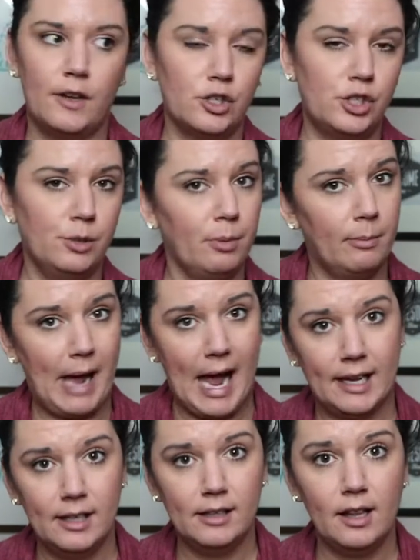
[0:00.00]
They're super
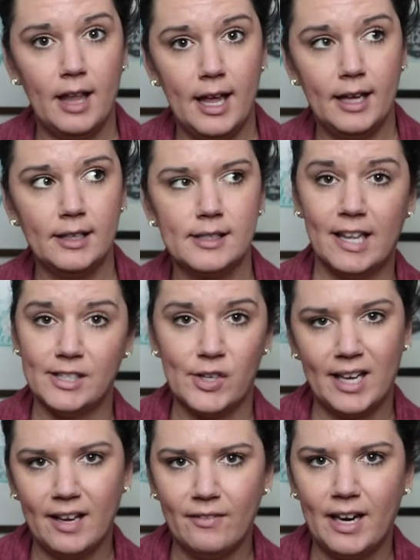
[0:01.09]
baggy in the legs, and so I
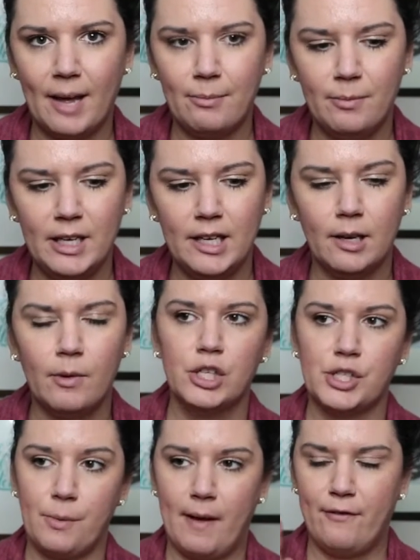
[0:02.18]
can't find a happy medium.
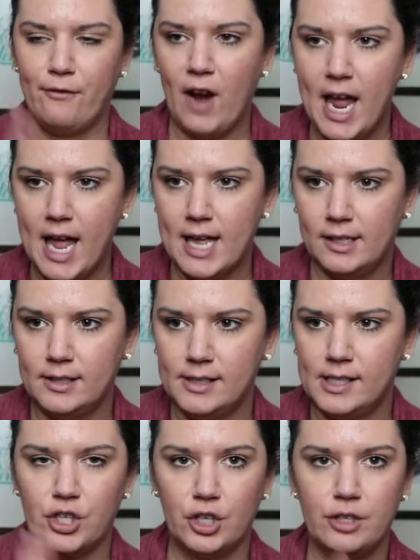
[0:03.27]
So my
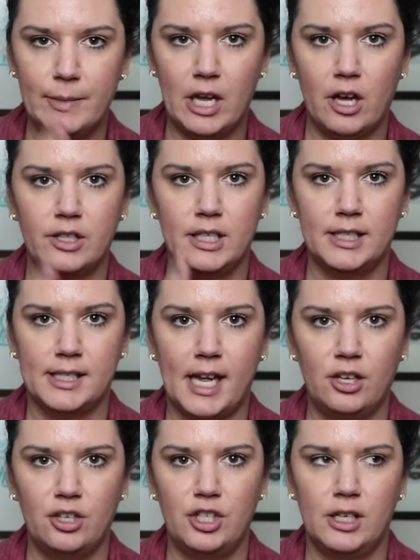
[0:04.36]
friends turned me onto
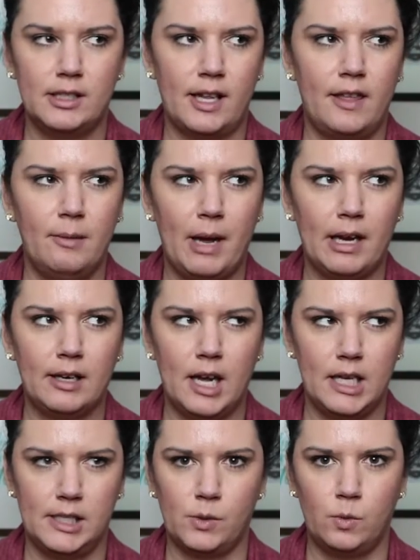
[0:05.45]
designer jeans, I think back in
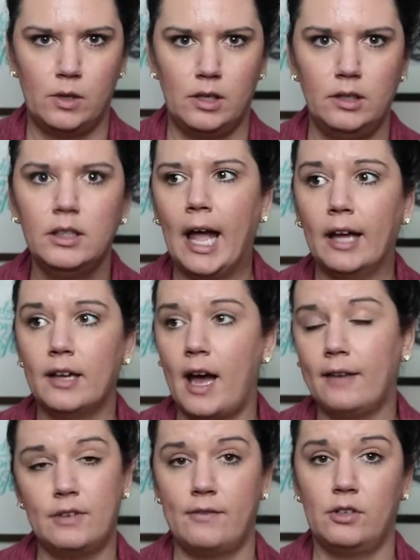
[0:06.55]
high school, and
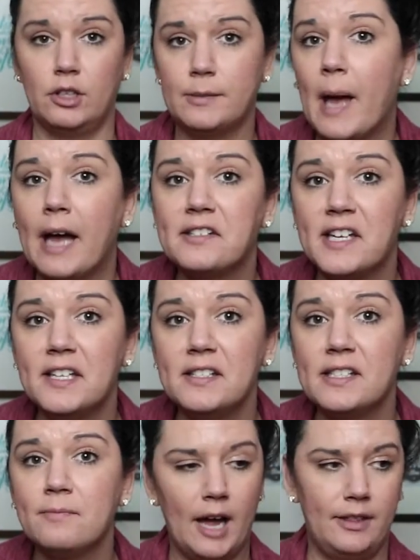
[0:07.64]
I've never looked back
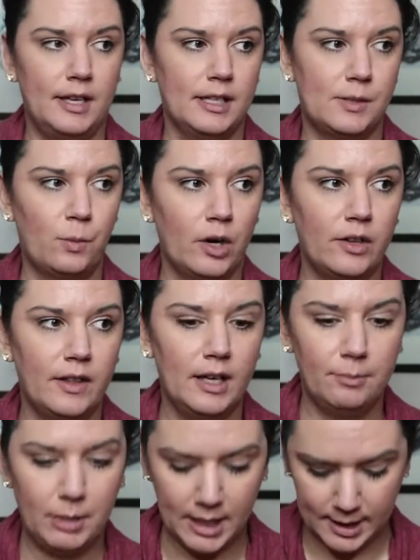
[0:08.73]
since. I think it's worth
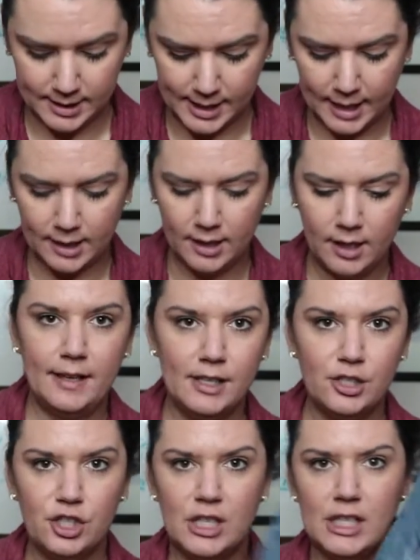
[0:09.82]
it because like
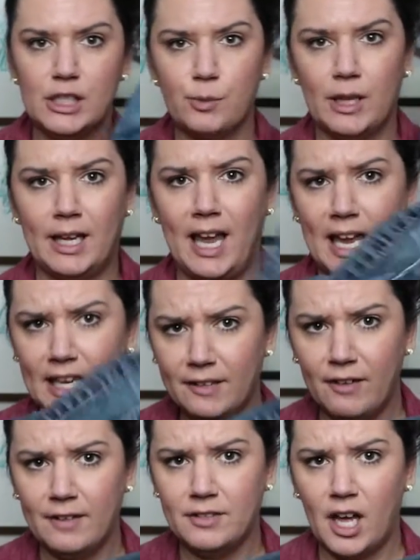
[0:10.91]
these jeans were like
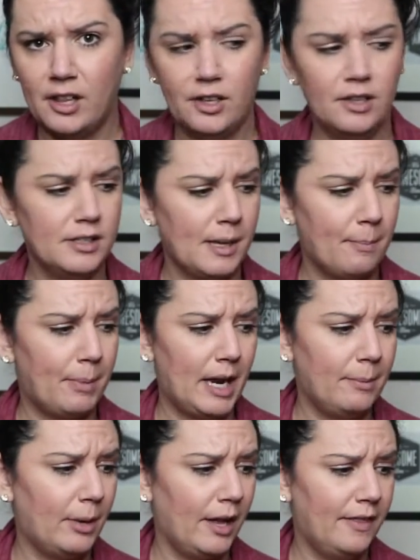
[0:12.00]
$85, but
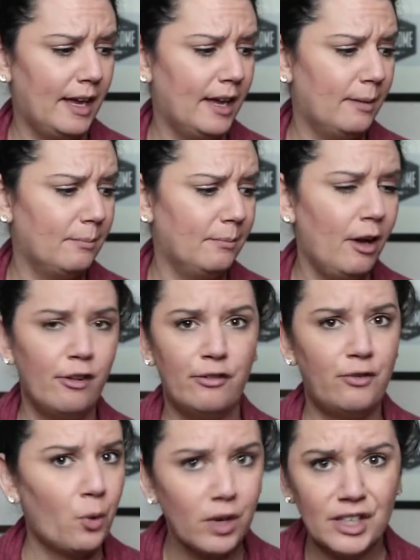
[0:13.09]
I bought them
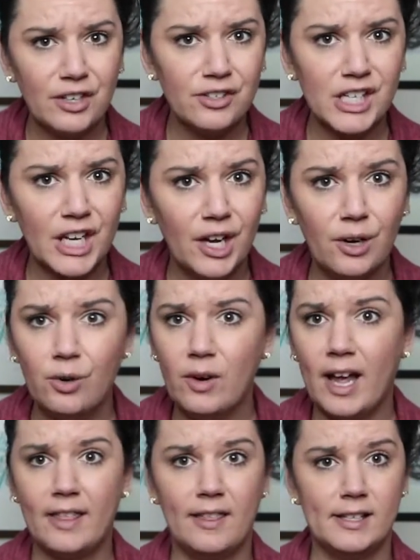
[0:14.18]
4 years
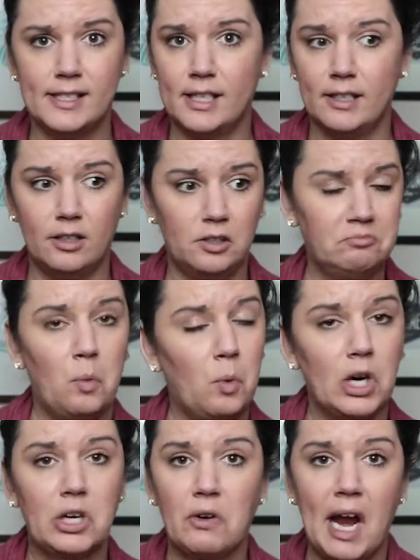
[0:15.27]
ago and they still
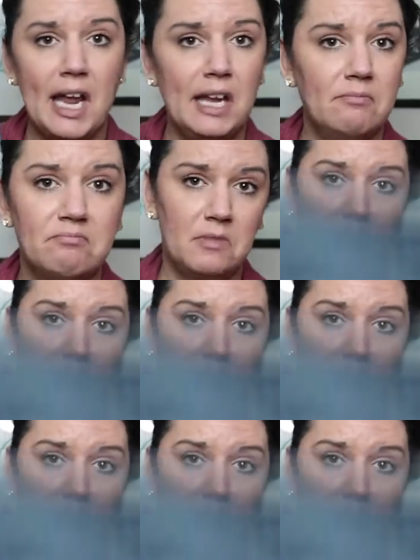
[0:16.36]
work great.